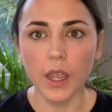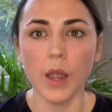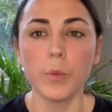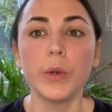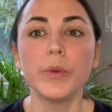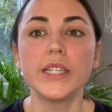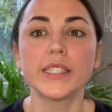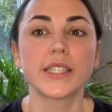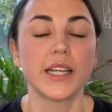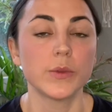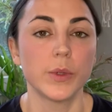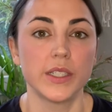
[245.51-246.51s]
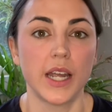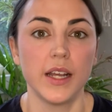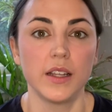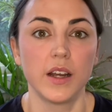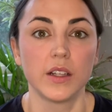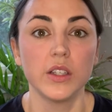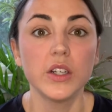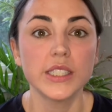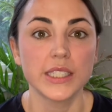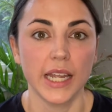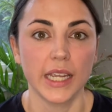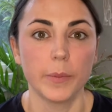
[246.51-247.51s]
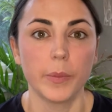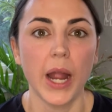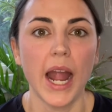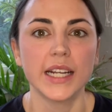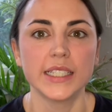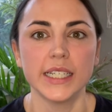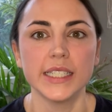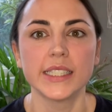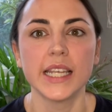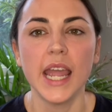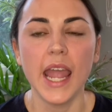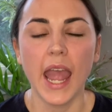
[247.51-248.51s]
when we discuss what dialogue looks like in practice.